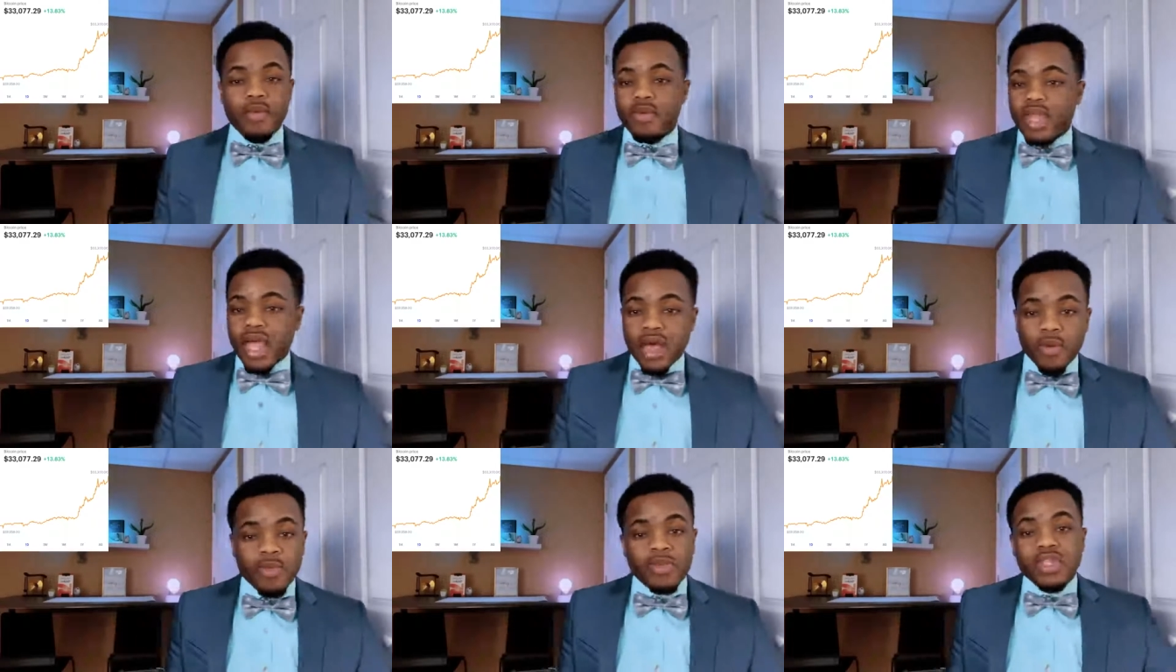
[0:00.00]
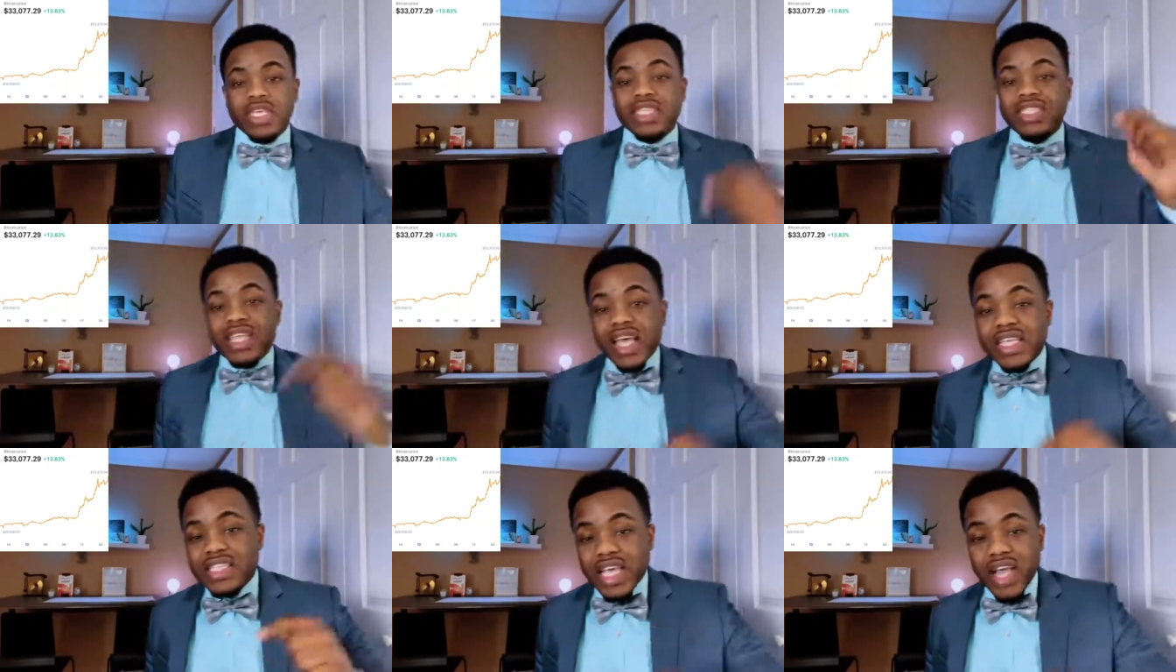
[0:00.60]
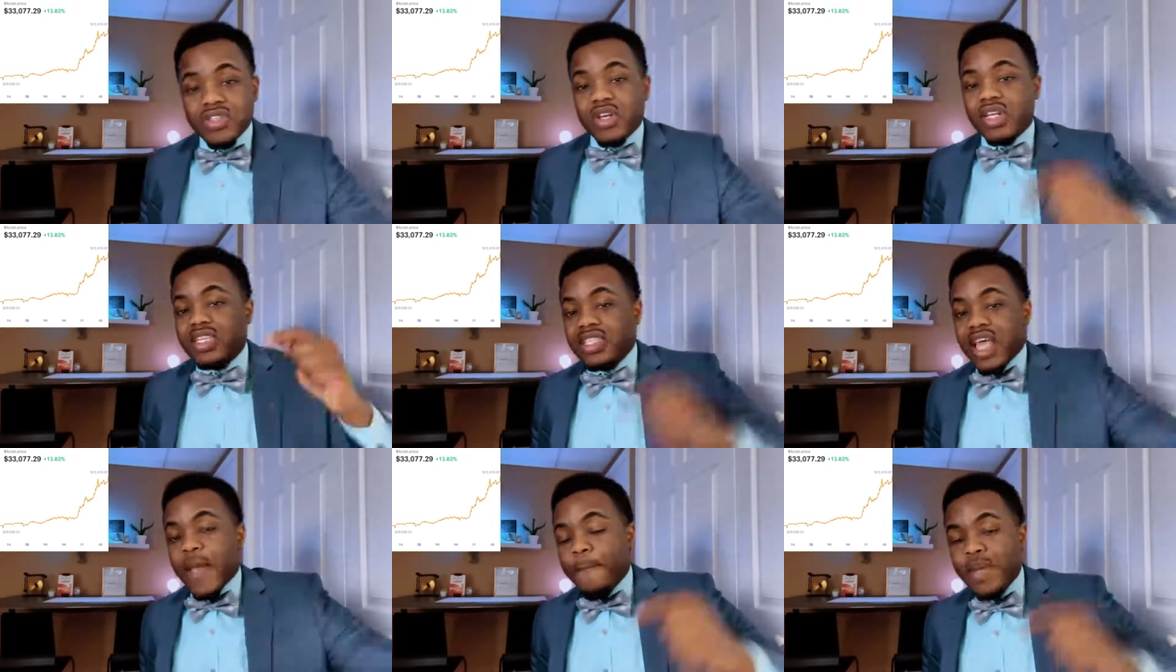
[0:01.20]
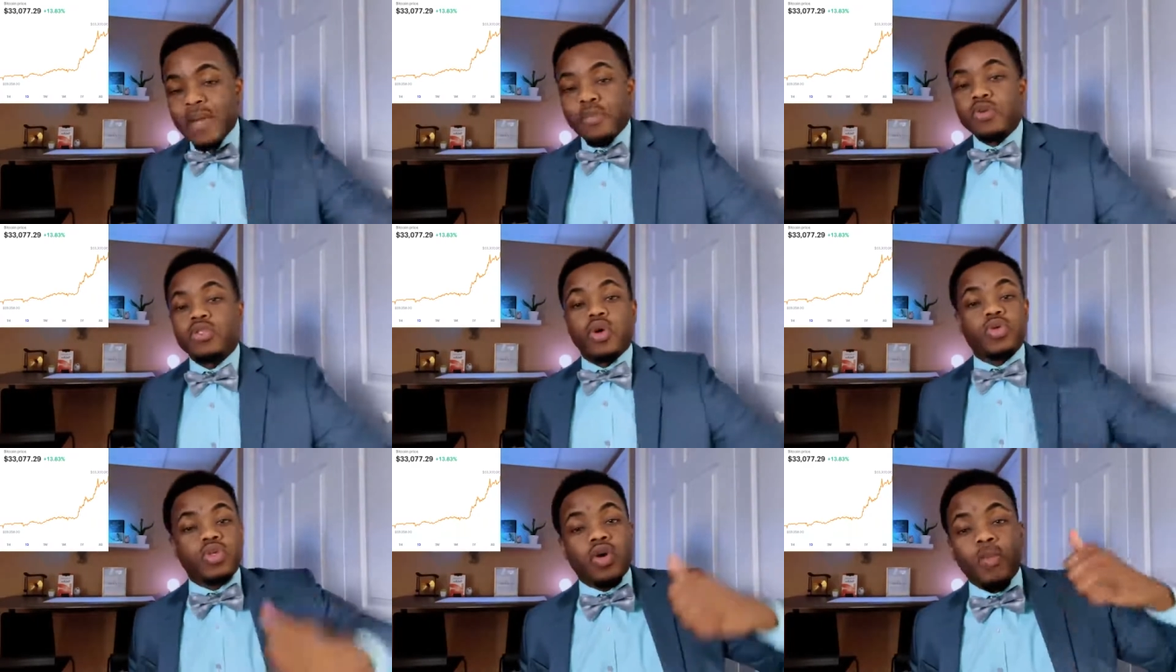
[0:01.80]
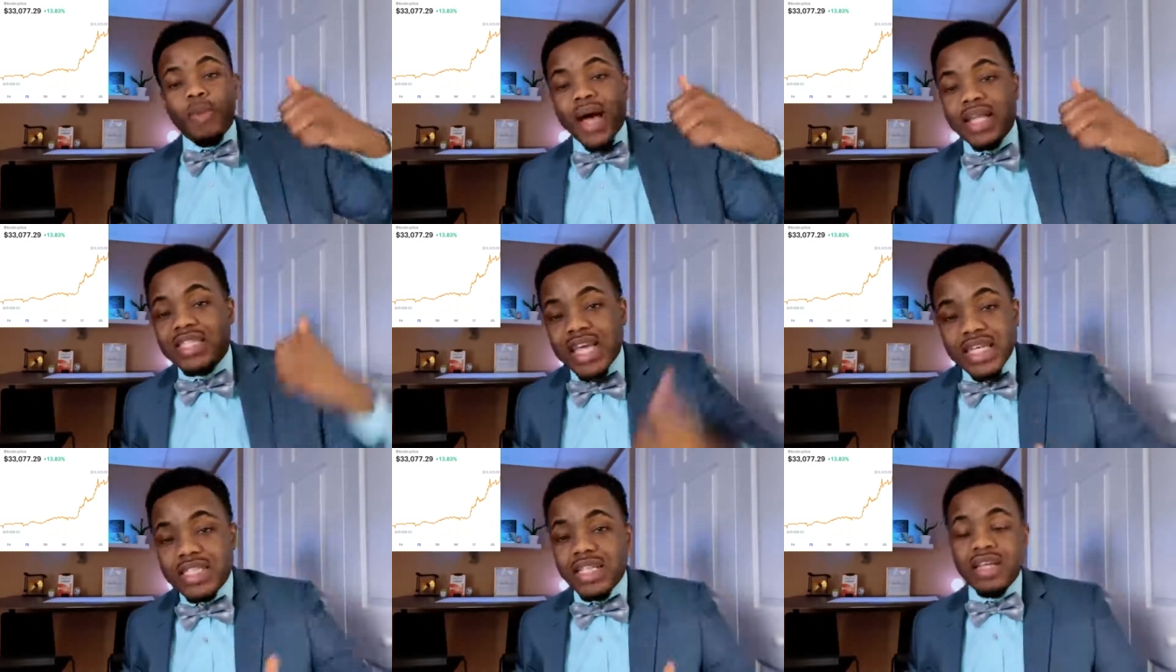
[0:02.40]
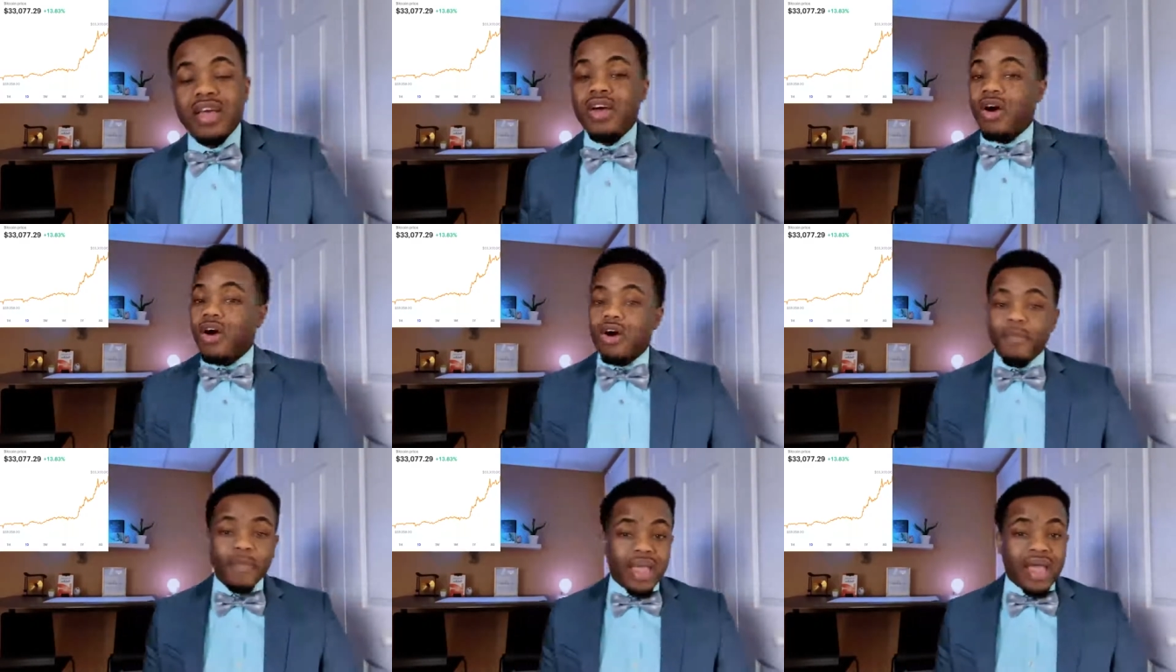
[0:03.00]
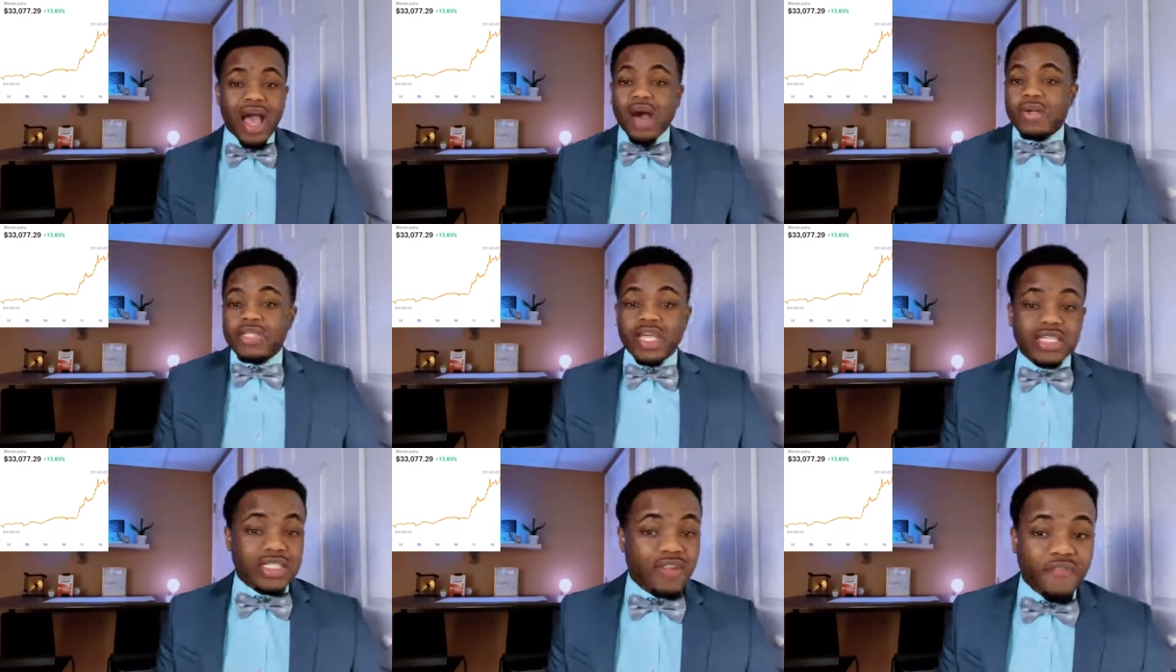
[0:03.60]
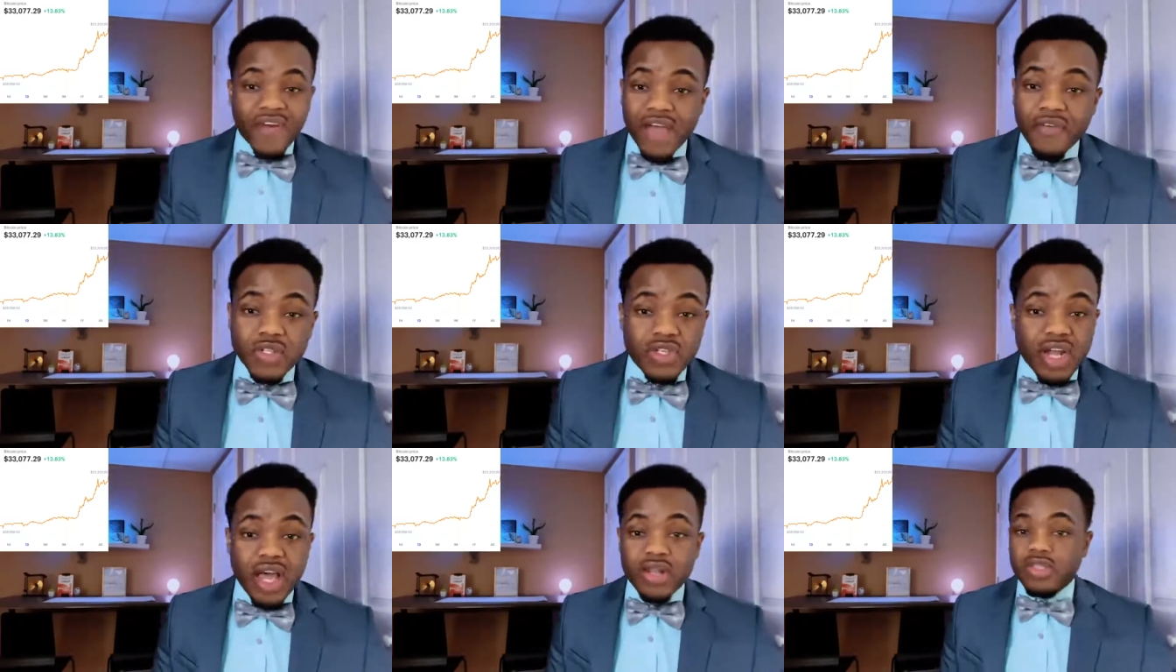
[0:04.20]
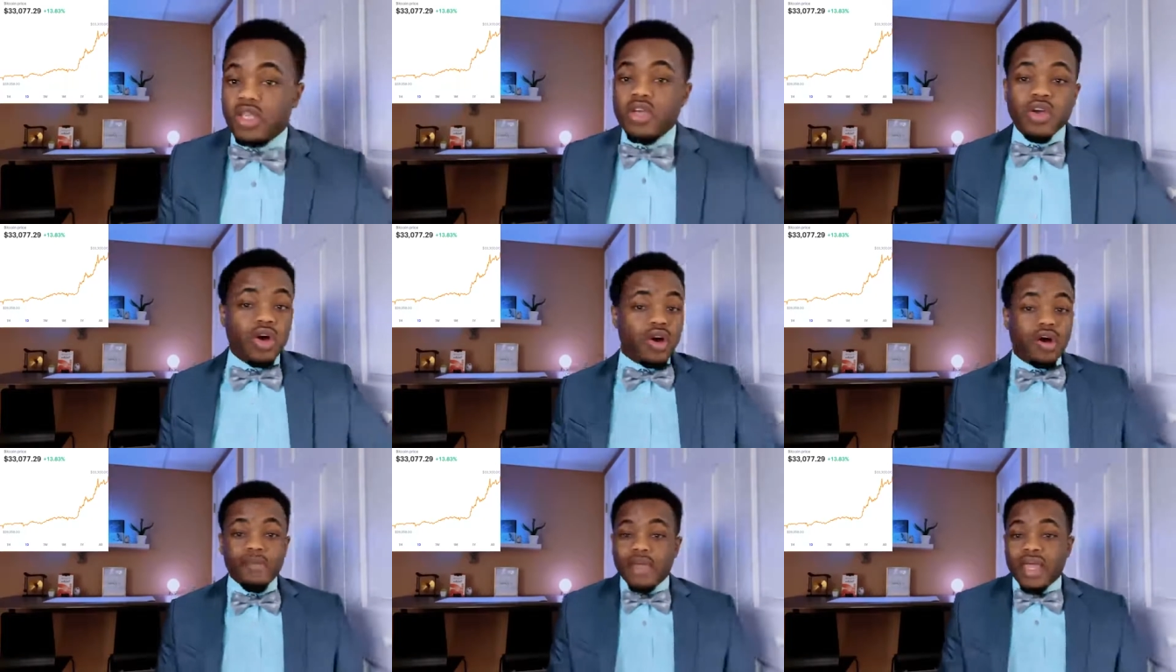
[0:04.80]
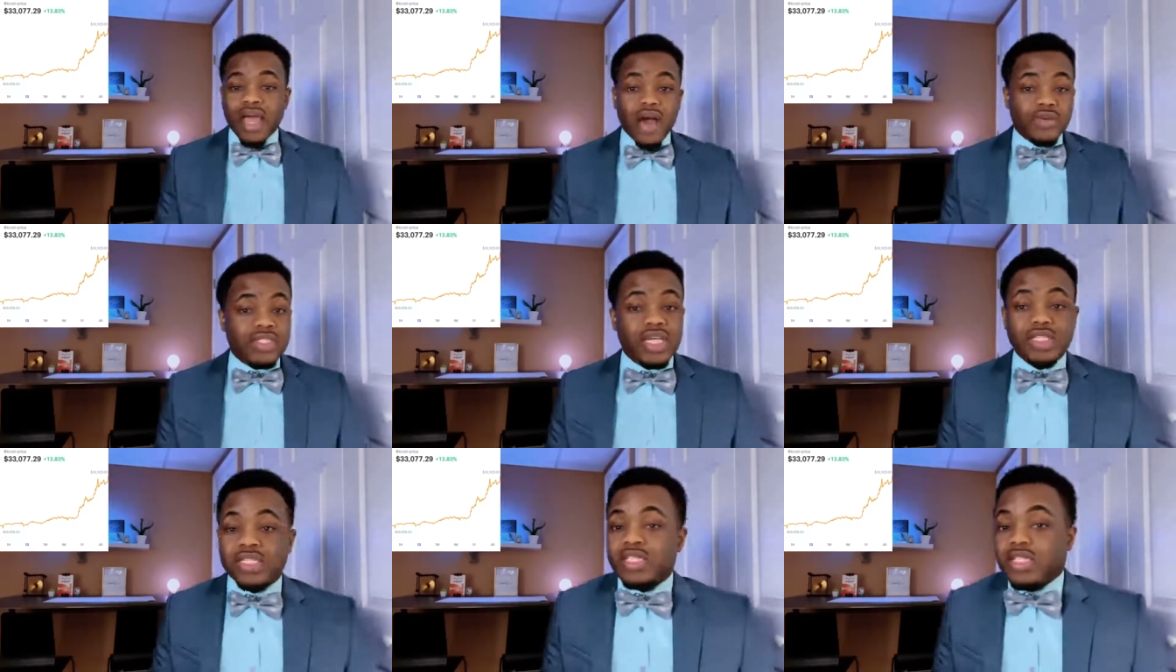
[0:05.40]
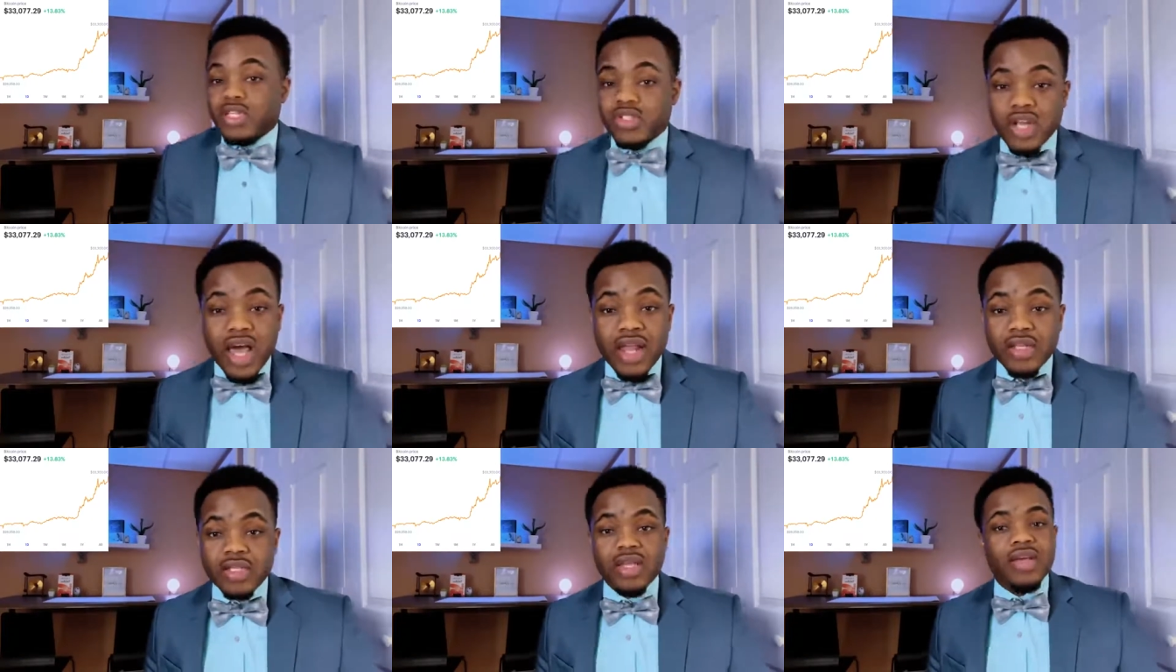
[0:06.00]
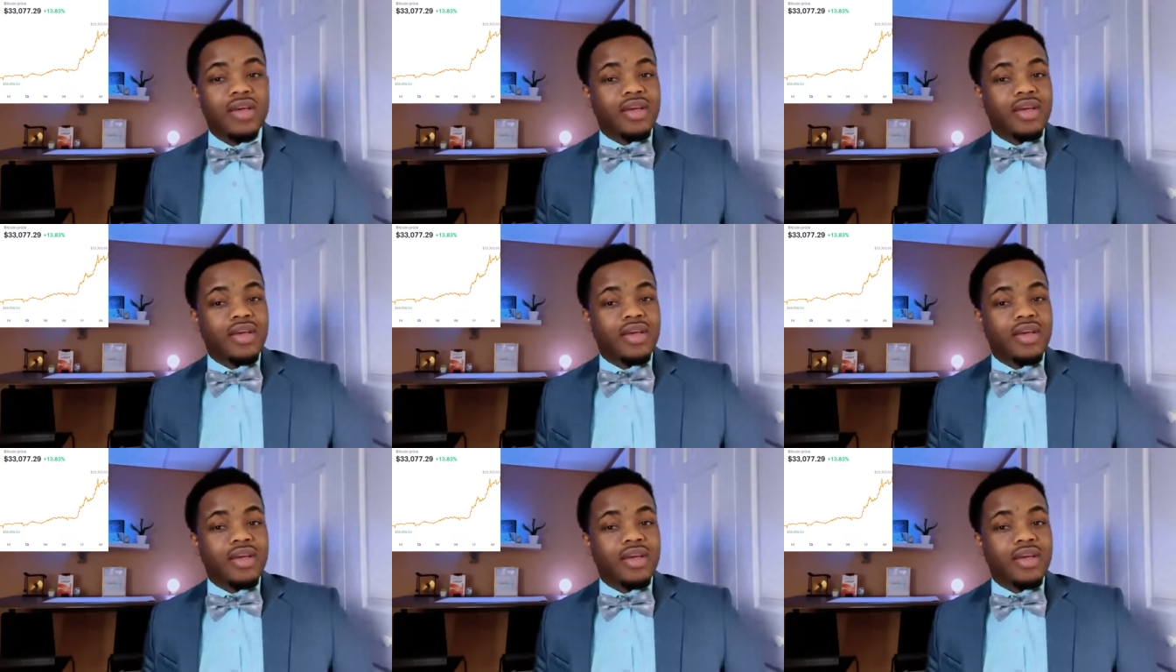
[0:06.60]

Now, these naysayers are the same people who told you don't buy Tesla. Oh man, how is Tesla $500? Oh man, how is Tesla $600?